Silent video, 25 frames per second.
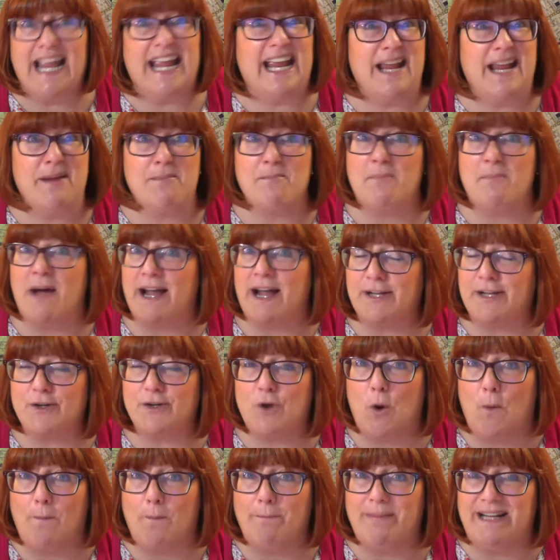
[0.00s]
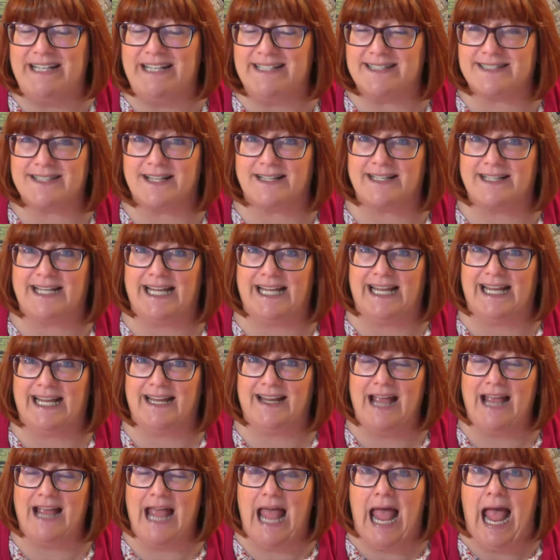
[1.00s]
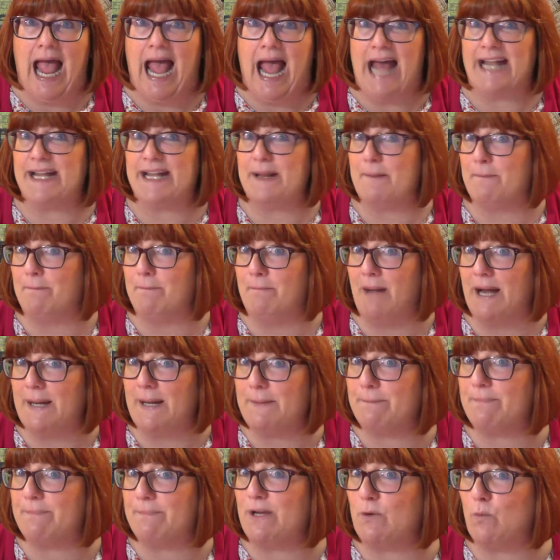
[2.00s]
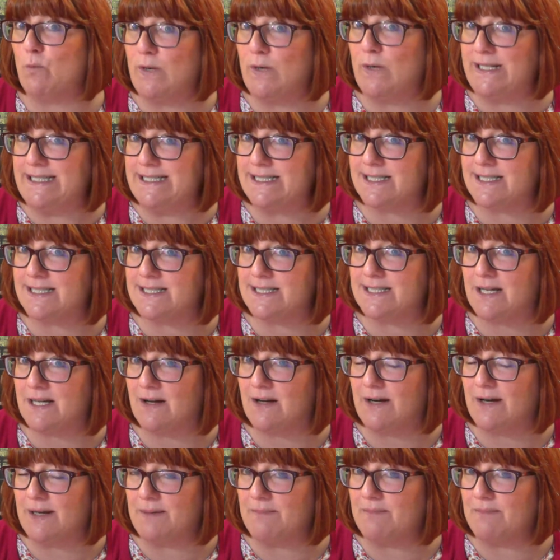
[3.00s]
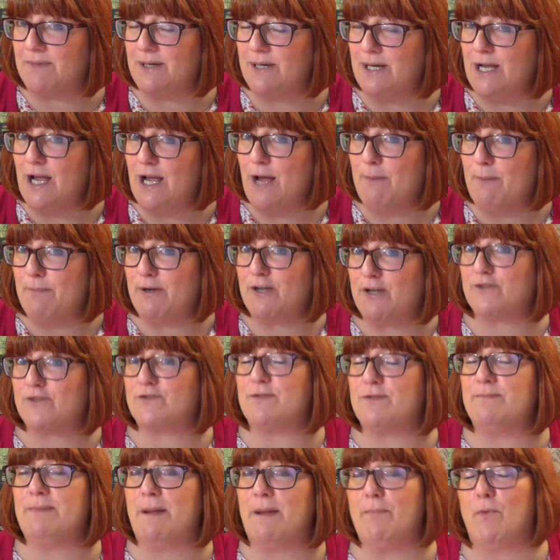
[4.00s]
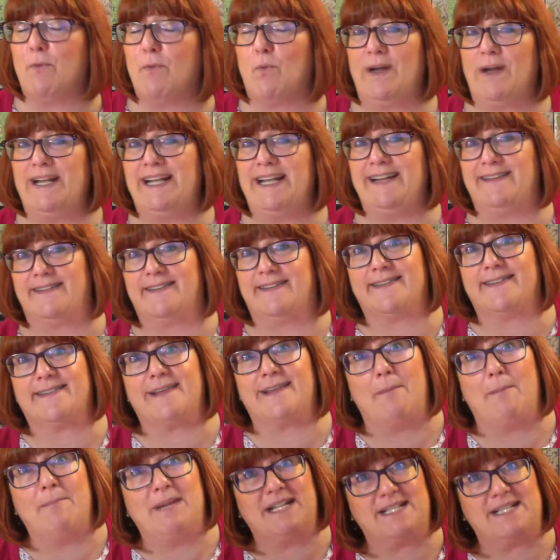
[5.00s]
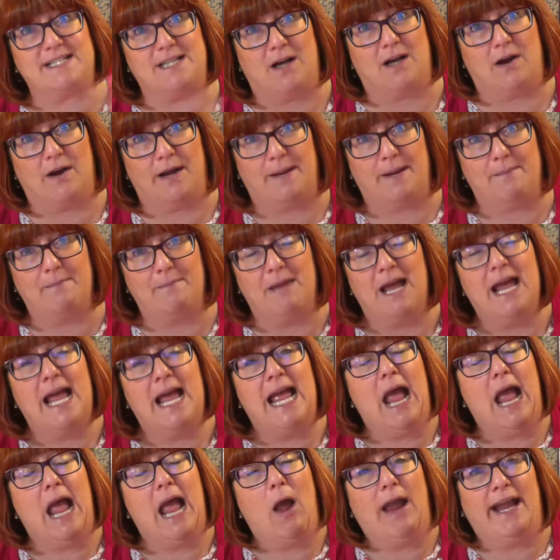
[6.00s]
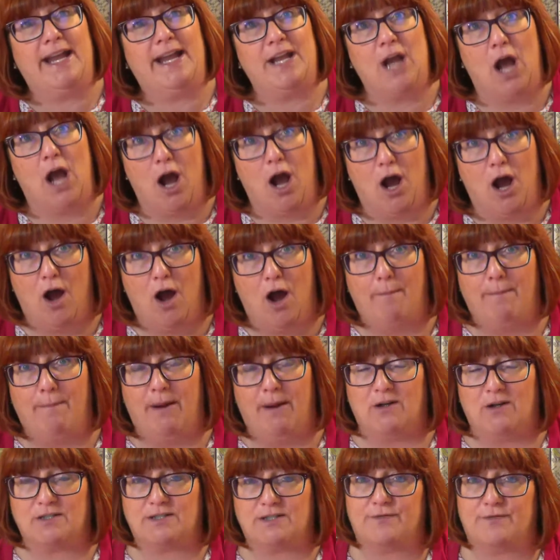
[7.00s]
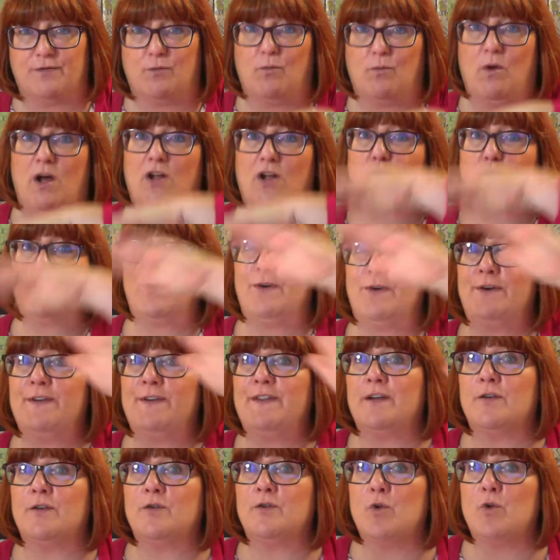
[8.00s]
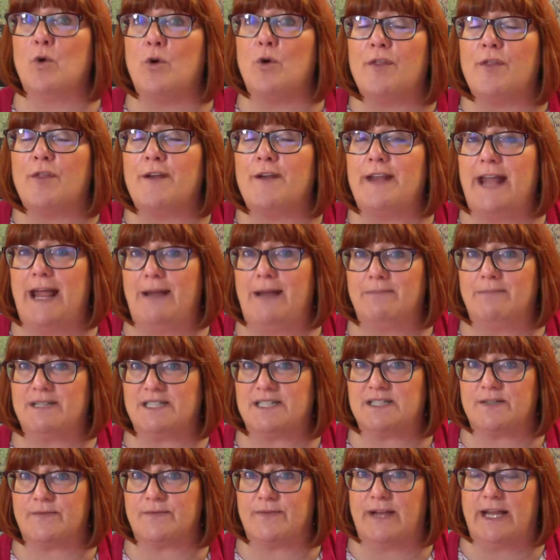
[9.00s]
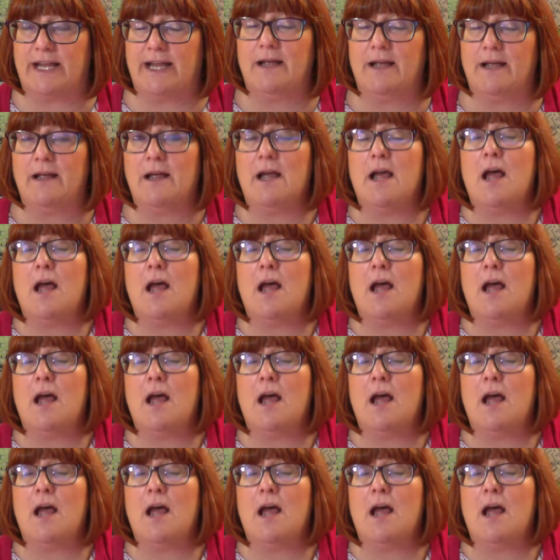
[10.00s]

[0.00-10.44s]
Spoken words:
it might not be sunny and it might be winter time. Because remember, when it's summertime in our part of the world, we're in the northern hemisphere.